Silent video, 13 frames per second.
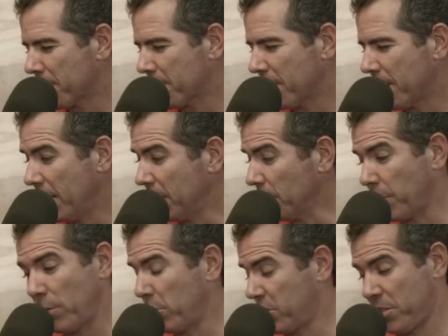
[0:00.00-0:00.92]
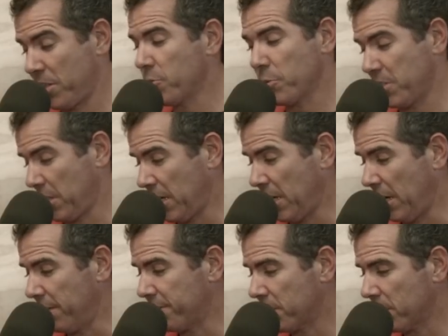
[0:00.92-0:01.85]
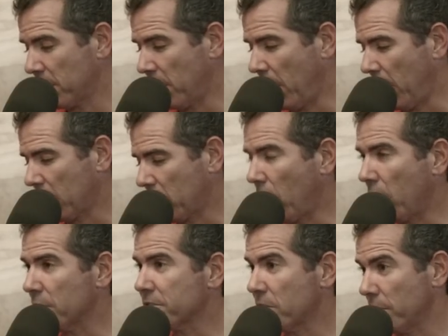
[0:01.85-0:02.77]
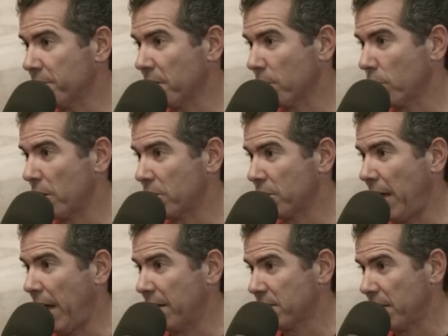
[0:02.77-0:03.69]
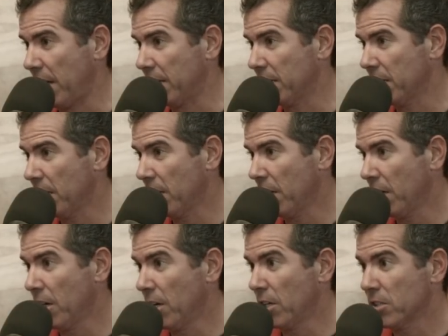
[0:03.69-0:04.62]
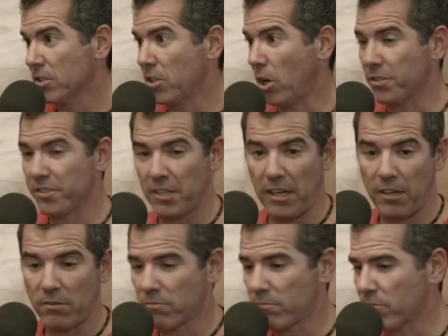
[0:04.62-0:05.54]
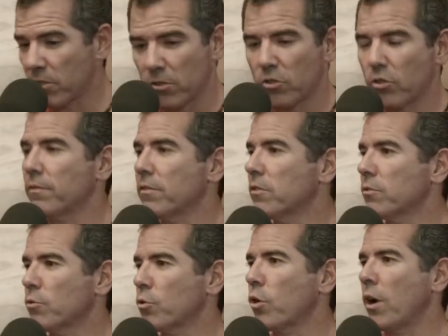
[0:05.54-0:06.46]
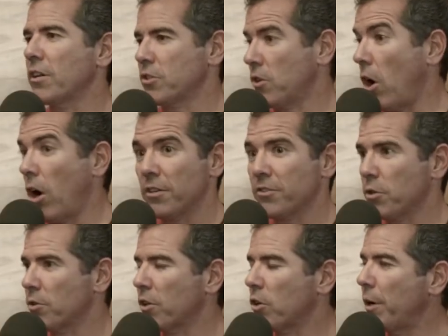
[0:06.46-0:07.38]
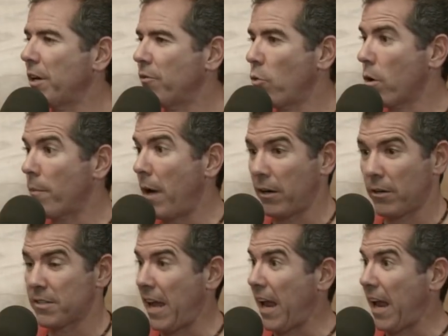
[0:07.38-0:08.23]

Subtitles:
Hillary, which this was a gift, calls Tulsi a Russian asset. Tulsi calls her the queen of warmongers.